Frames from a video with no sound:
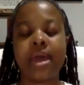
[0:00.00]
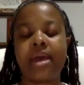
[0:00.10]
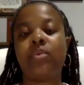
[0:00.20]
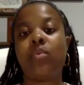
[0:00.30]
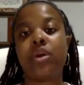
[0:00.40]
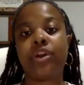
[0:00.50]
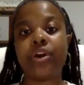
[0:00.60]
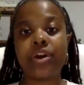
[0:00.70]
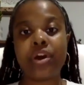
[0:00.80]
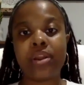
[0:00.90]
and 1
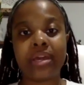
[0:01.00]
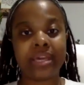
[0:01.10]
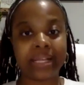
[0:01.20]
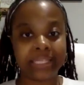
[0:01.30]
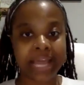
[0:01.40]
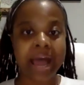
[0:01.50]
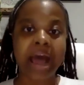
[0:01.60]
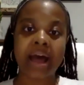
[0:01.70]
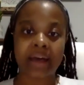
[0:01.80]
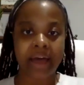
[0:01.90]
girl, yalda
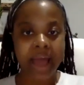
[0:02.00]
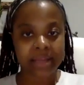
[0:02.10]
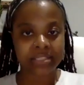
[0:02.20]
achat.